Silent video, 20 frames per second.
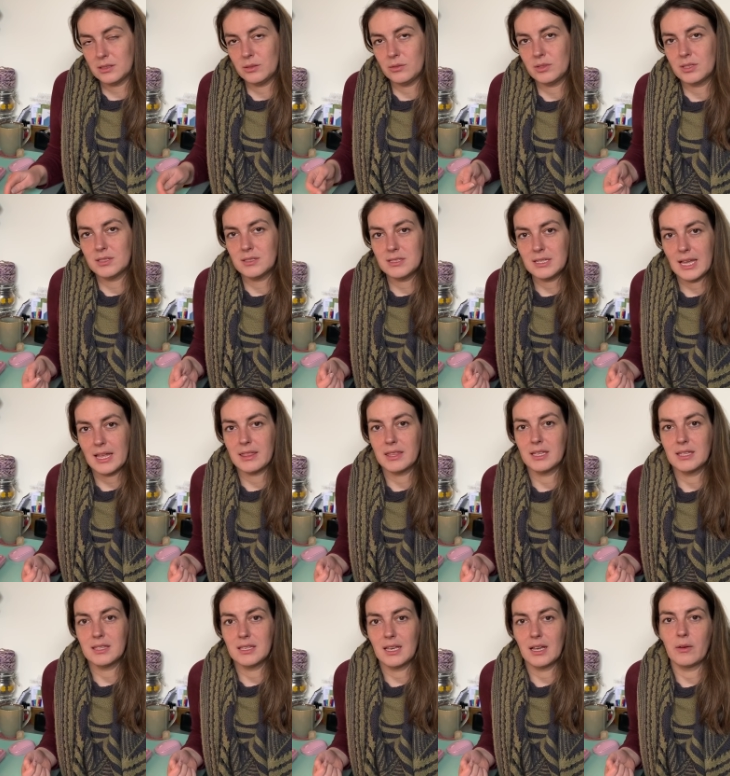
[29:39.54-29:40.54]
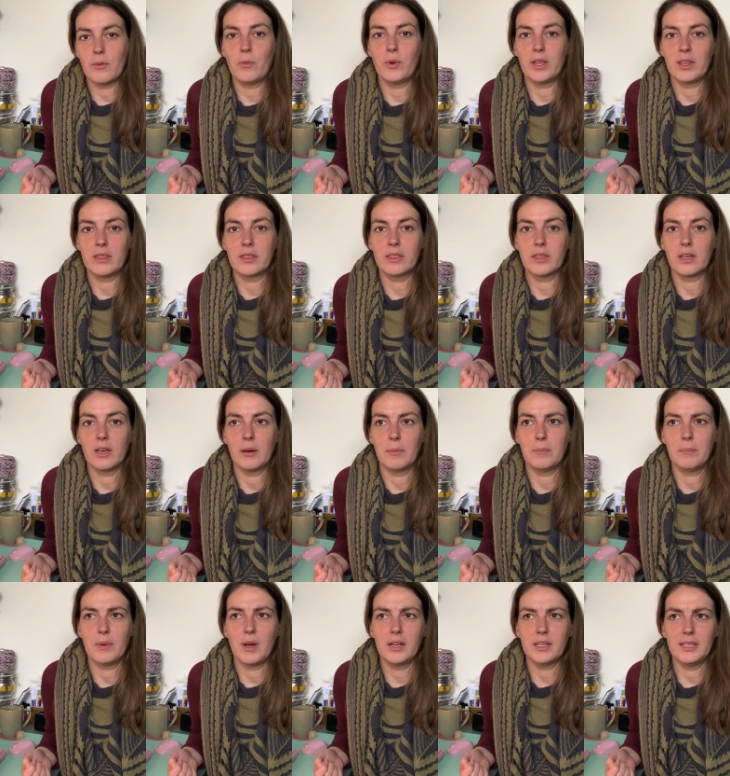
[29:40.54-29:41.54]
you can set the thing with
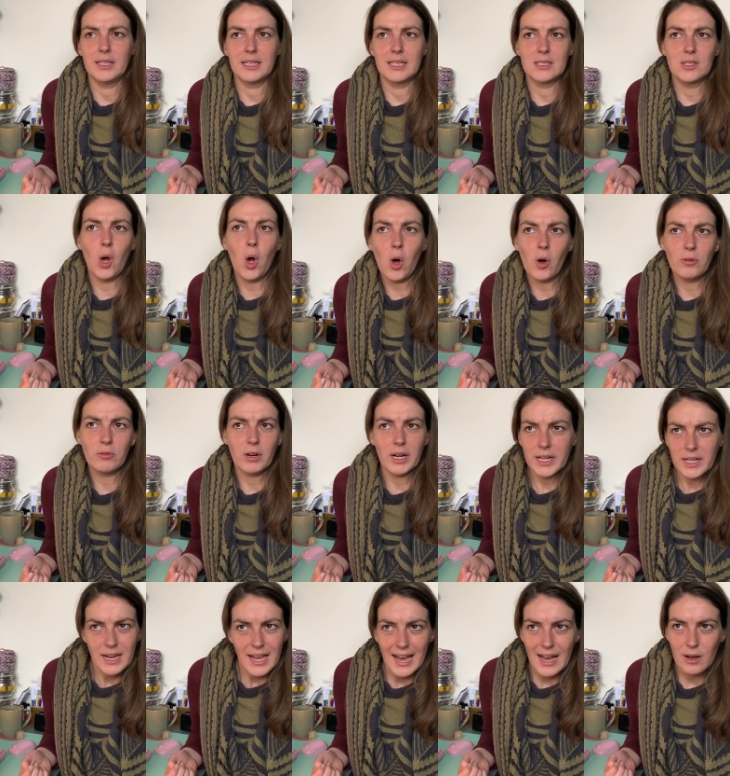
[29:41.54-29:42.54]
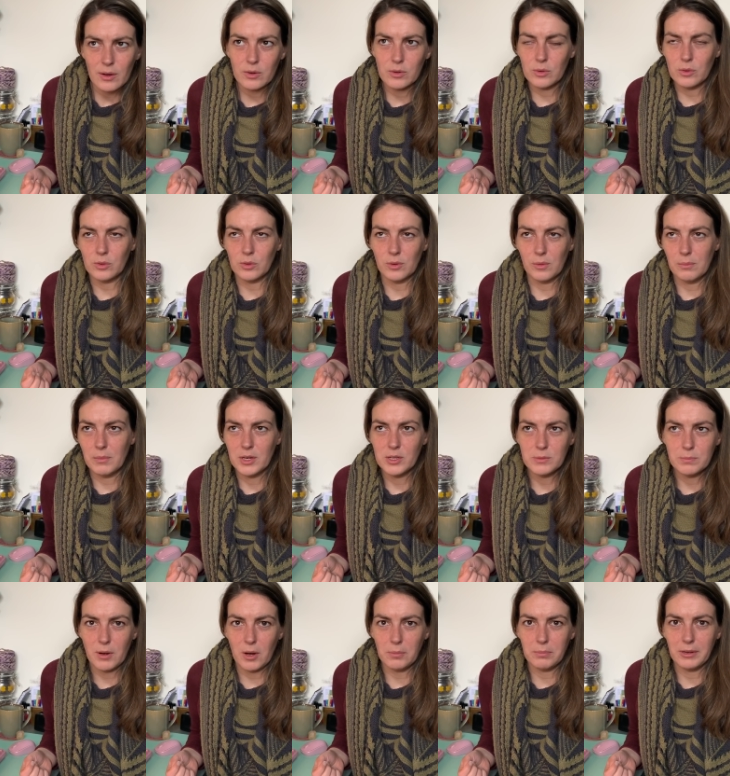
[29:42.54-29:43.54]
I think it's hot right now or
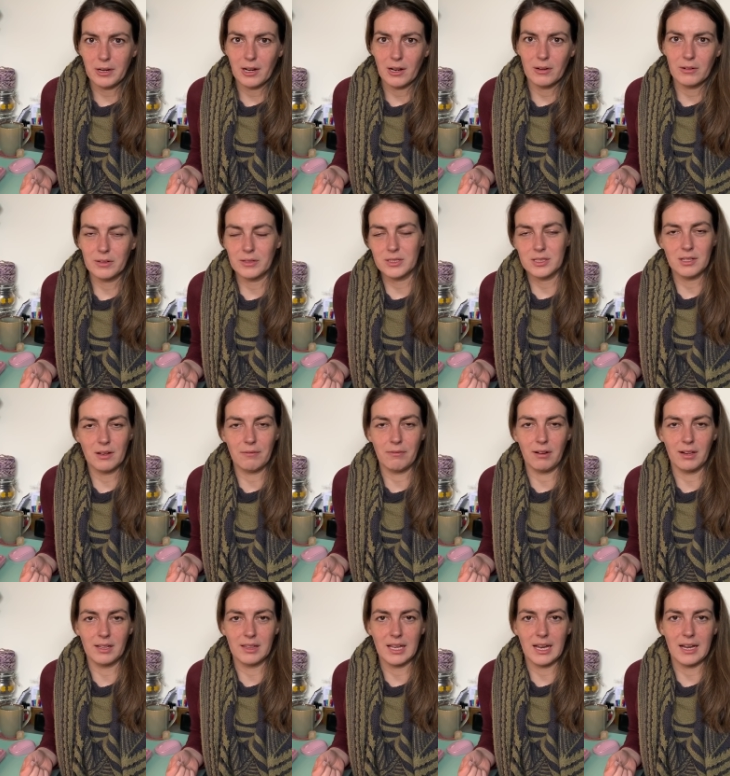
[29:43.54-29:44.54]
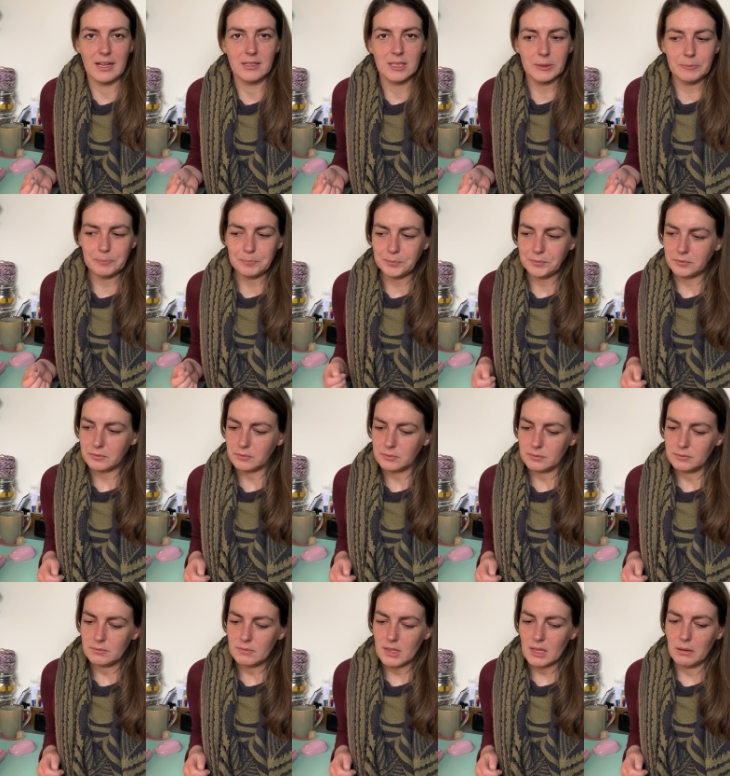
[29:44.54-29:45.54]
most popular or stuff like that.
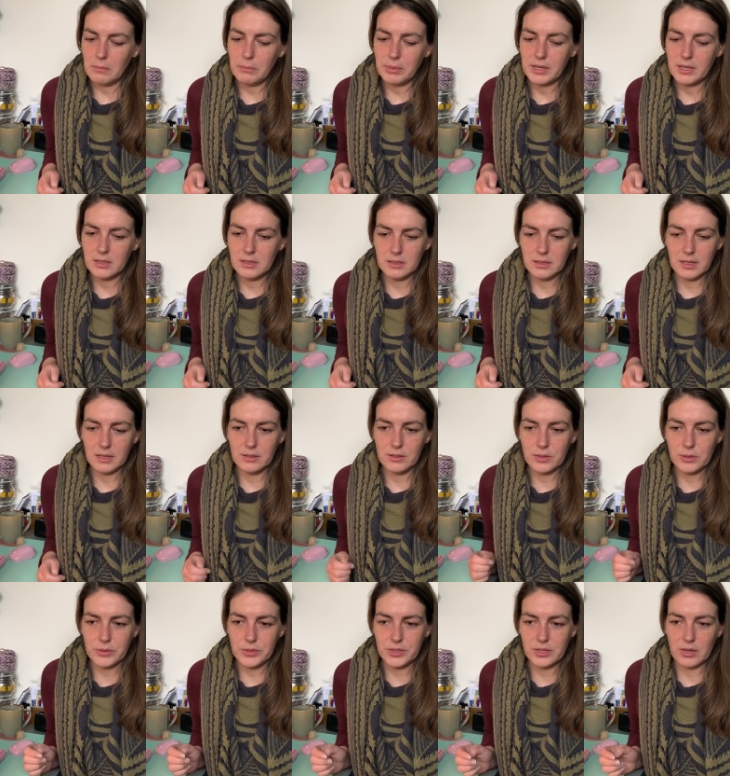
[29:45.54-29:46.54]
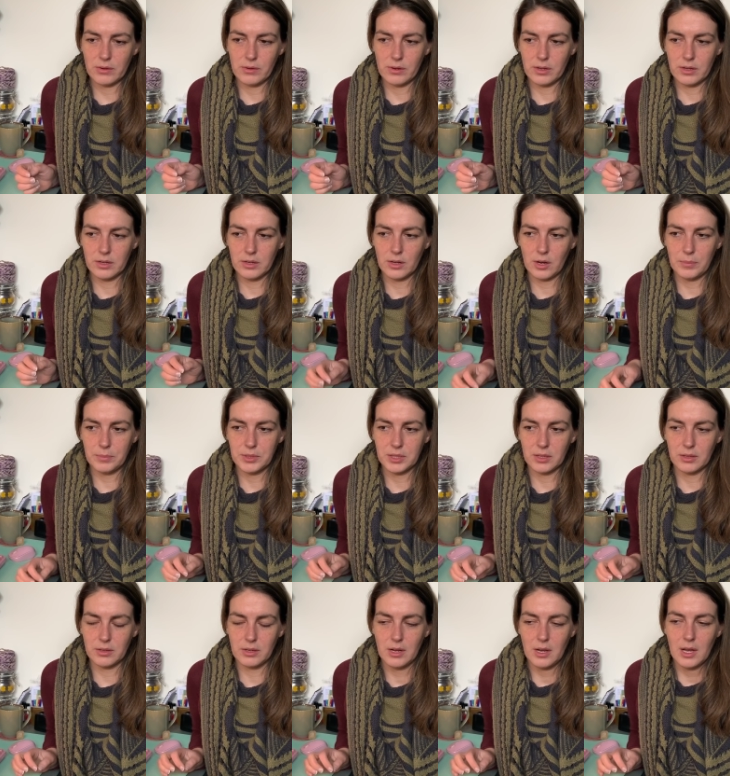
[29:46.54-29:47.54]
But there's also an
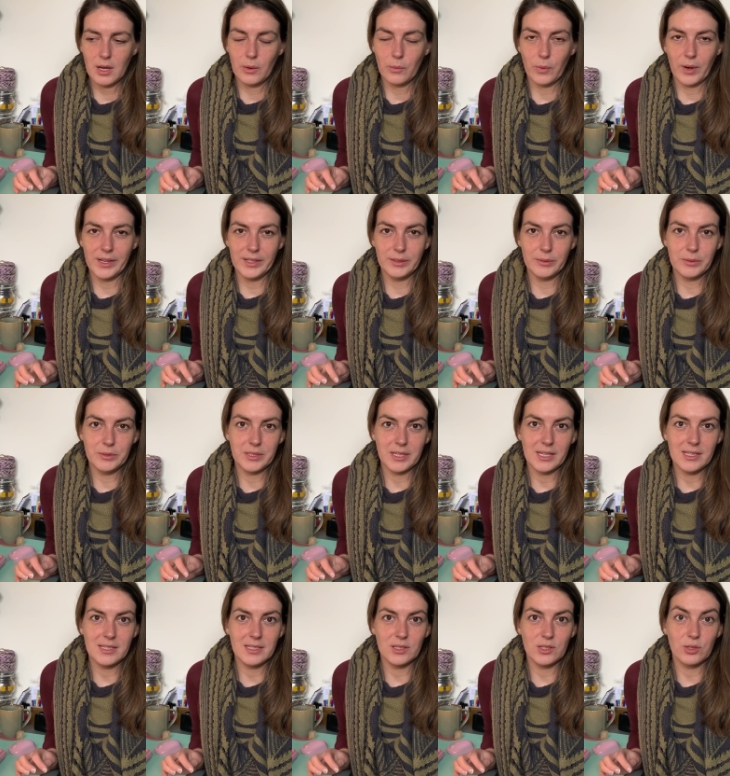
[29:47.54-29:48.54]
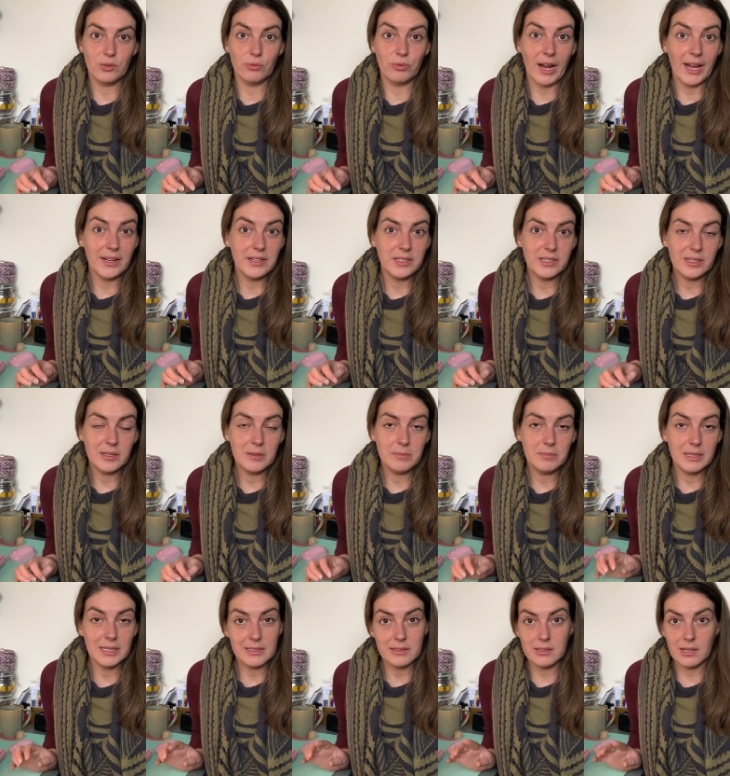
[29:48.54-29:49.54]
option where you set it to
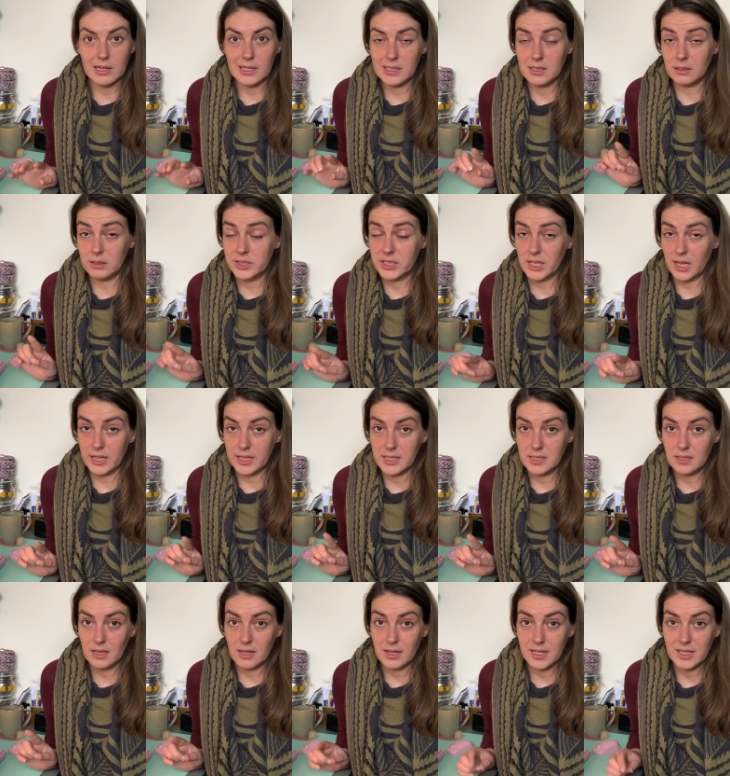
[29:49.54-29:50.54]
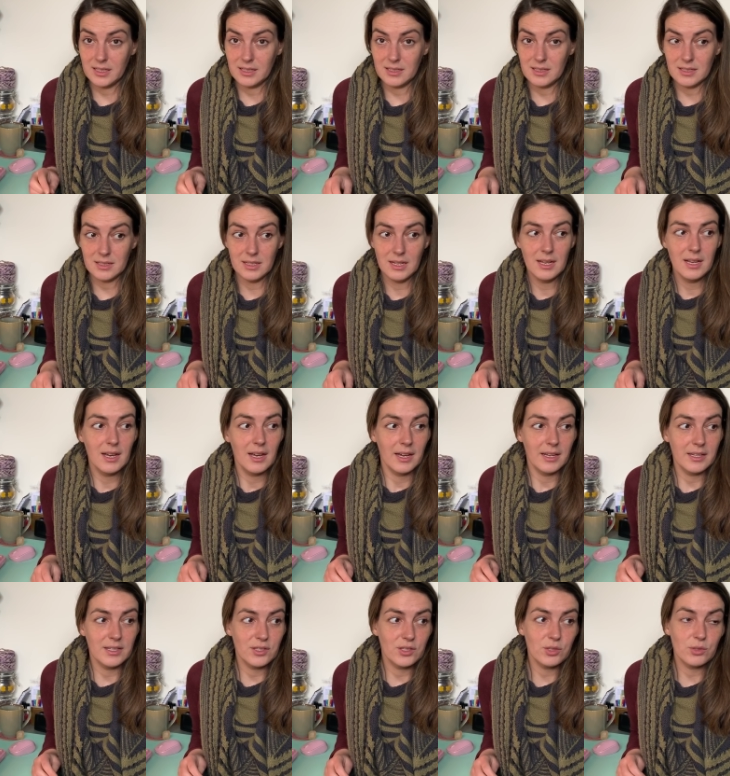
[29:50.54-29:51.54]
random. It's a little dice icon,
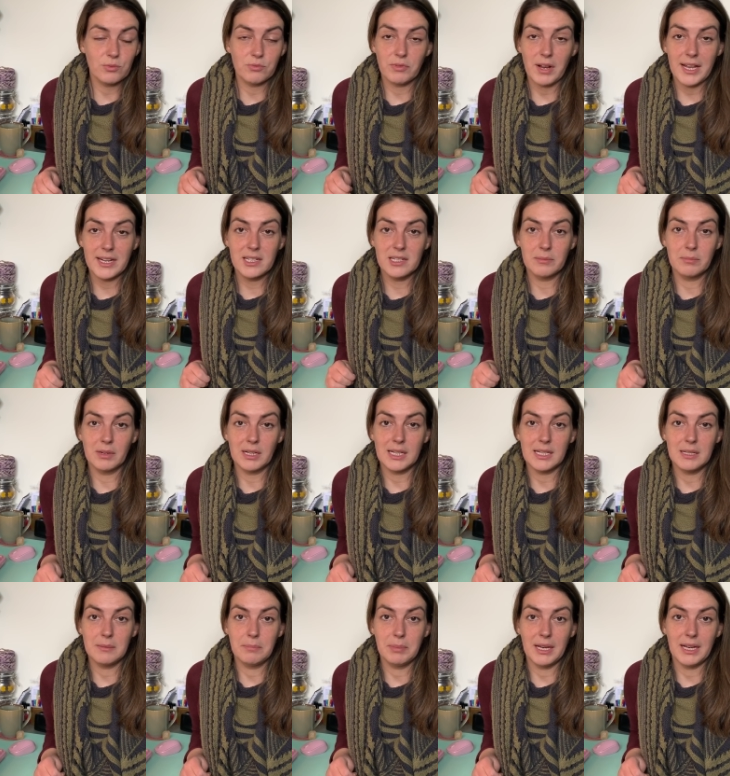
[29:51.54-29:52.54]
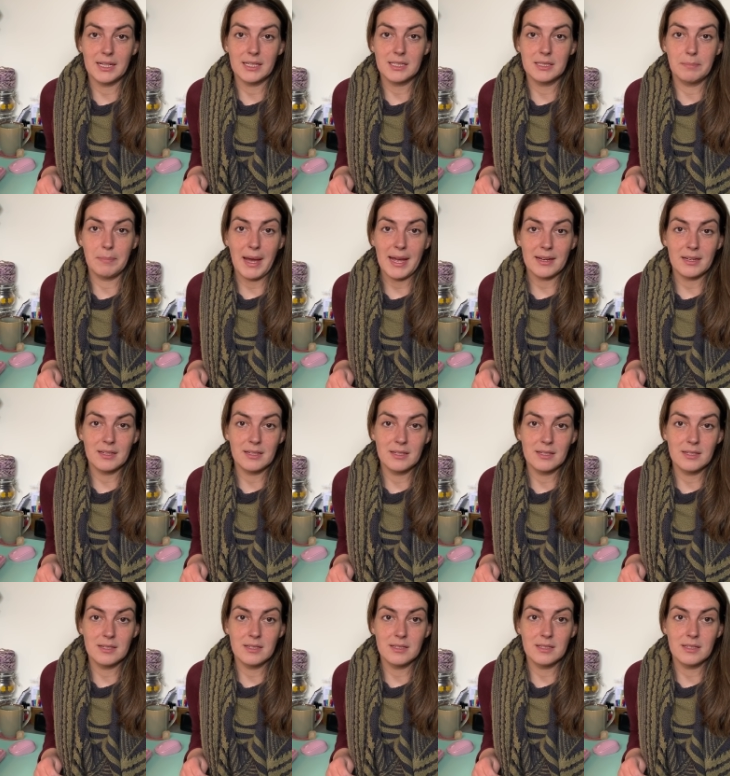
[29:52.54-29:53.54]
and it just randomly picks
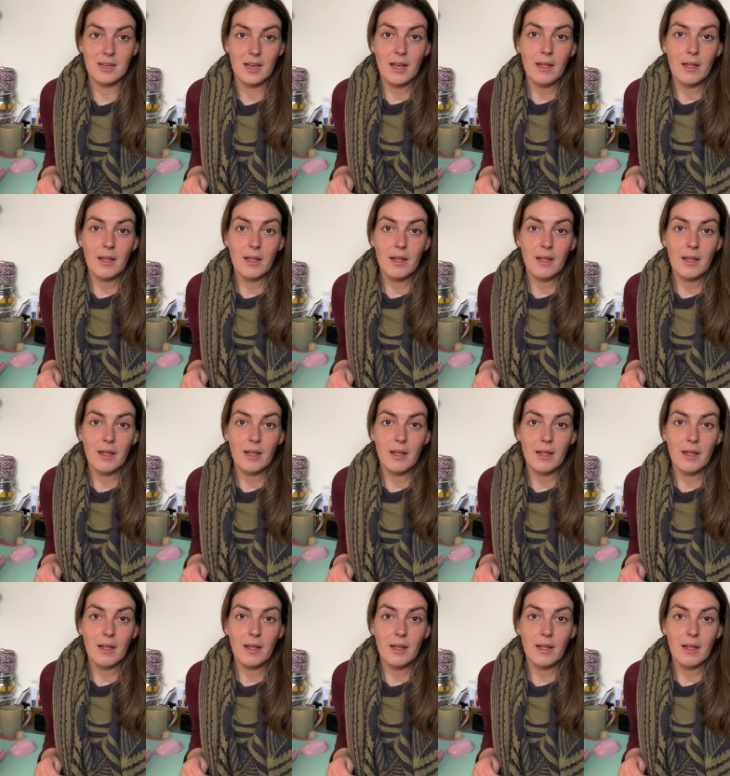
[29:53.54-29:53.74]
patterns